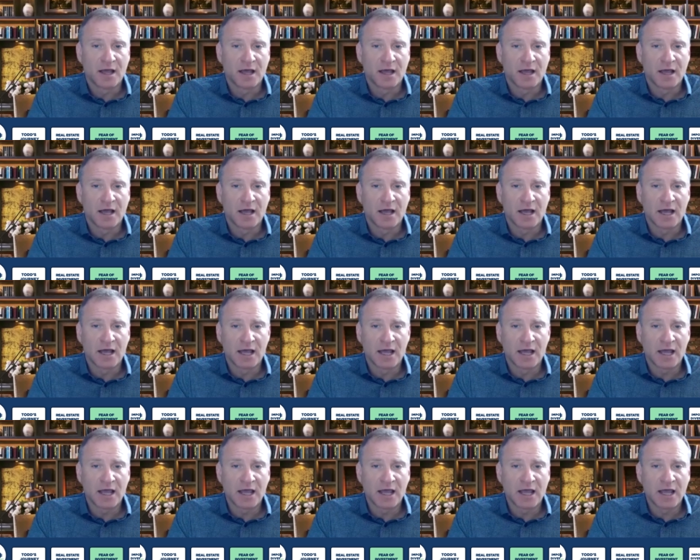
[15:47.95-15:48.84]

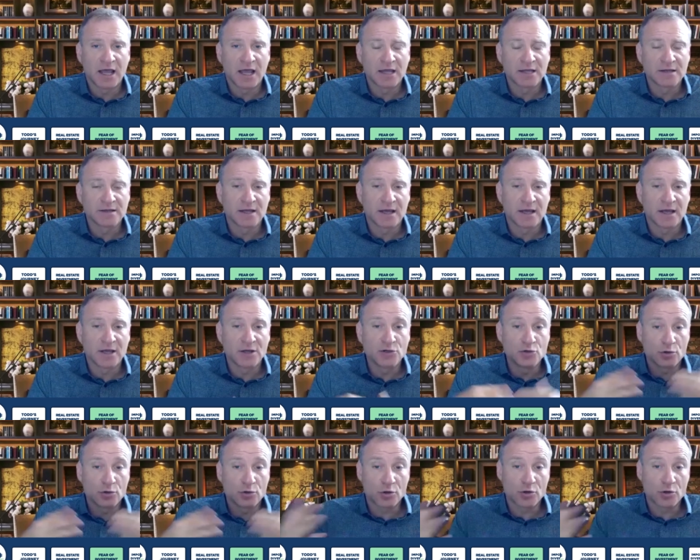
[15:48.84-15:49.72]
Uh, and uh,
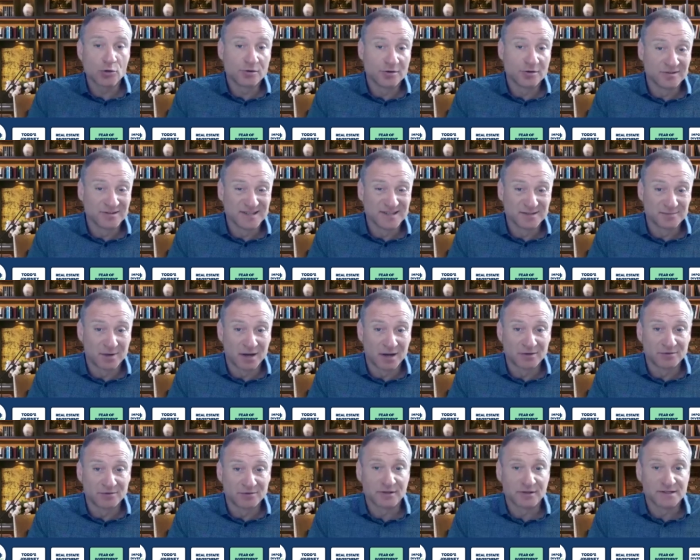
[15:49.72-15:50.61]
you're curious
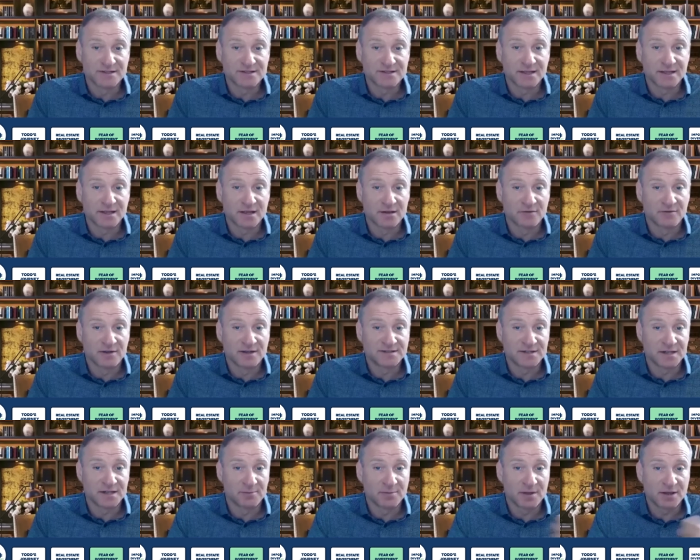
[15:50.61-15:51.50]
about real estate
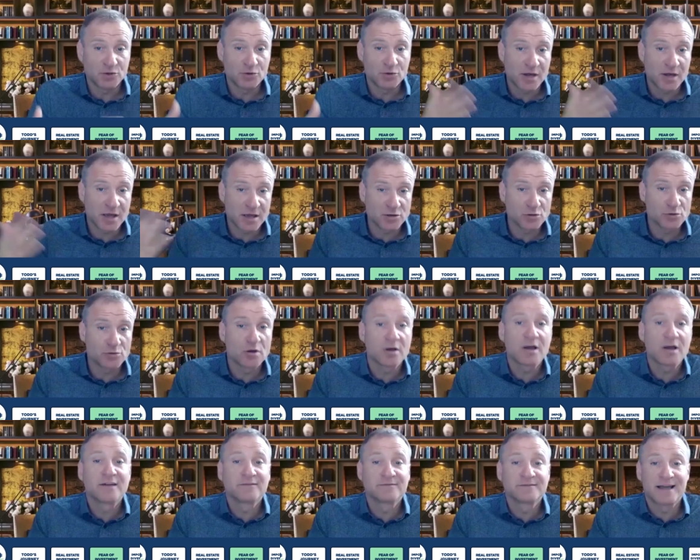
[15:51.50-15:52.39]
investing, but you you
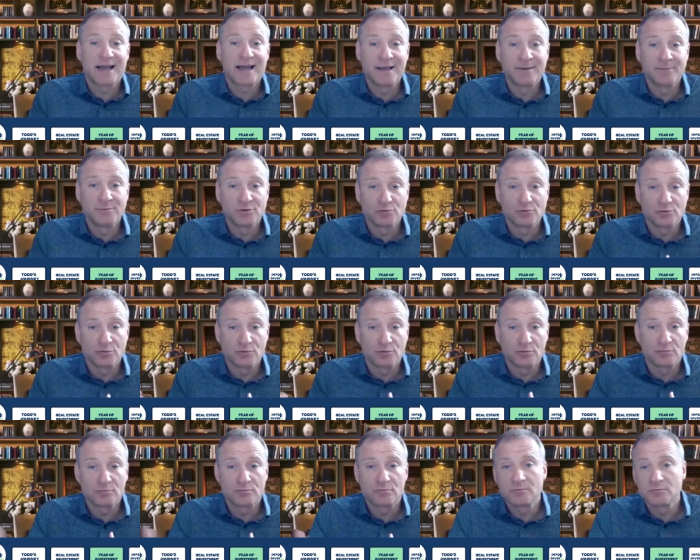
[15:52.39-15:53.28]
don't have time
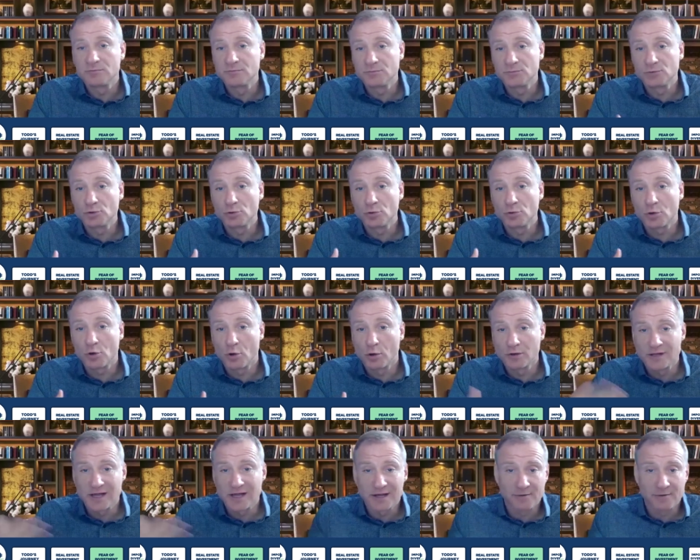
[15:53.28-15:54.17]
to do a
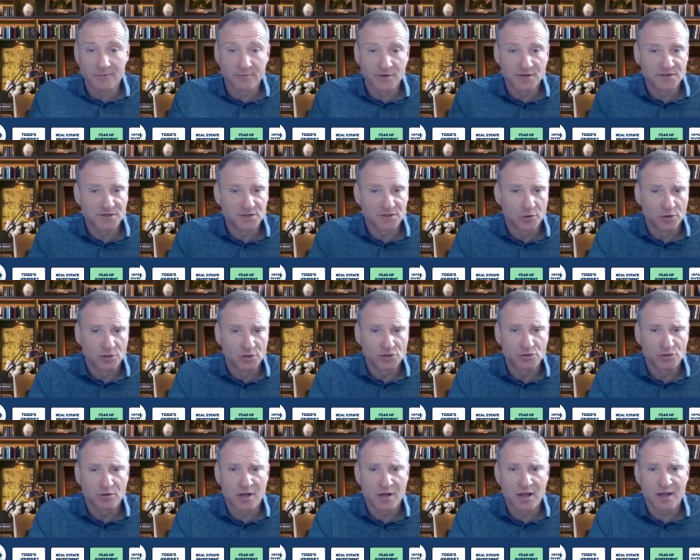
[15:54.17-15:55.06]
whole lot of
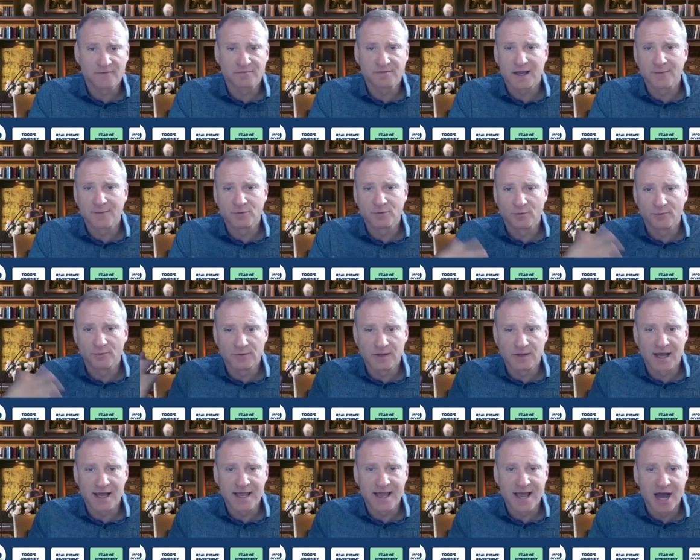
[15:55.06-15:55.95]
research. You don't have time to
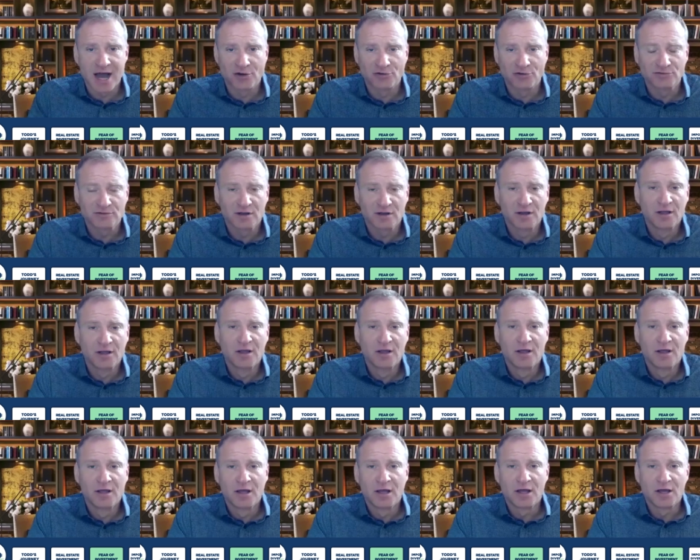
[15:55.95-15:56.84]
fly out
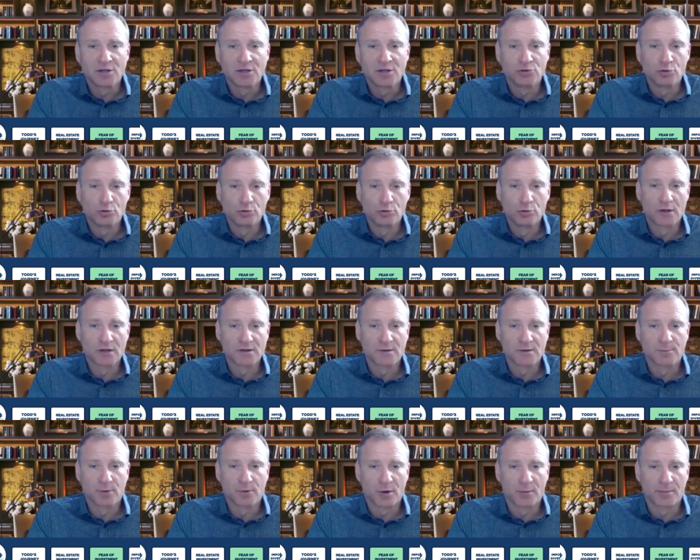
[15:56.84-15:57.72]
to look
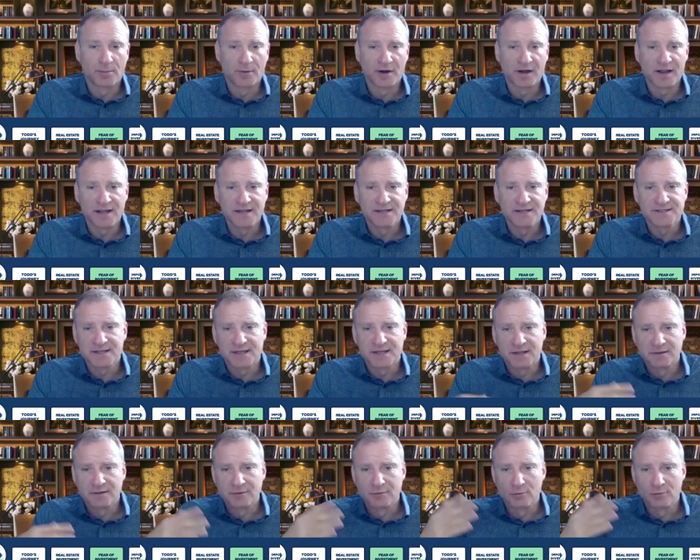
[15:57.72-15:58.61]
at the properties
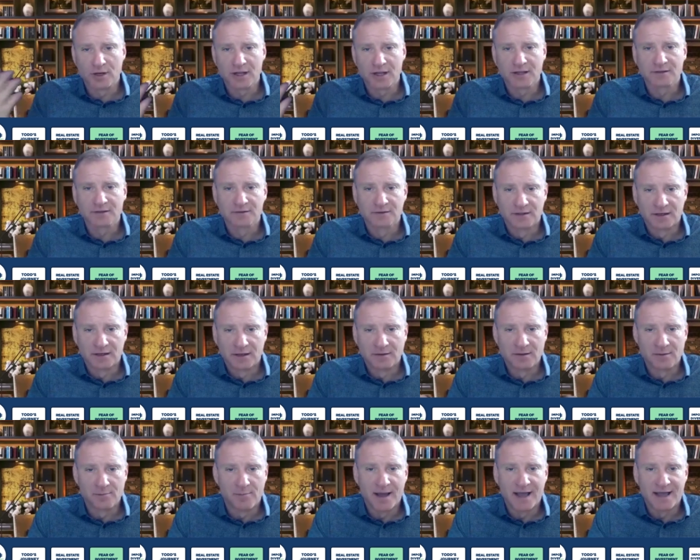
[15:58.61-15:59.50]
and look at uh,
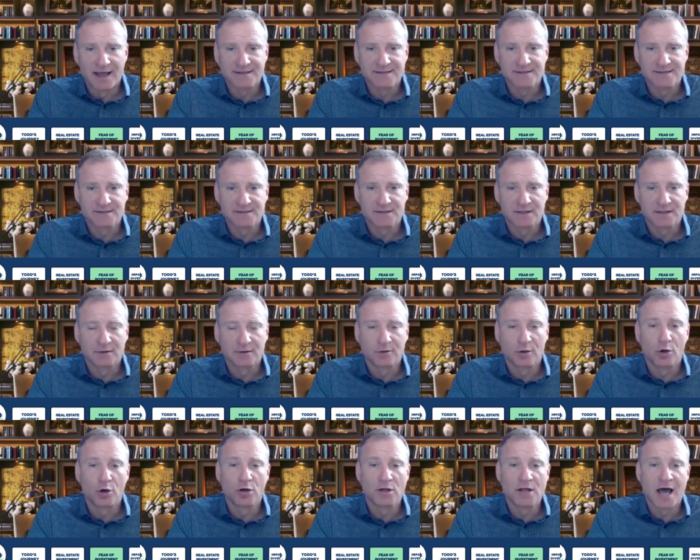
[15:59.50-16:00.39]
the best uh,
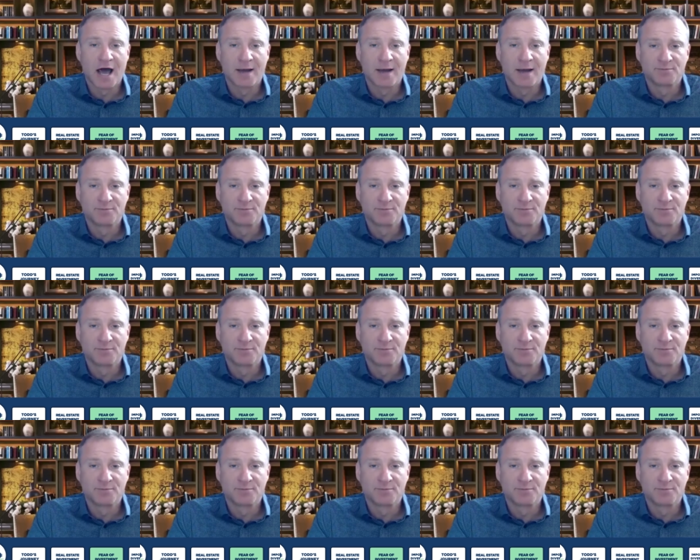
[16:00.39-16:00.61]
loan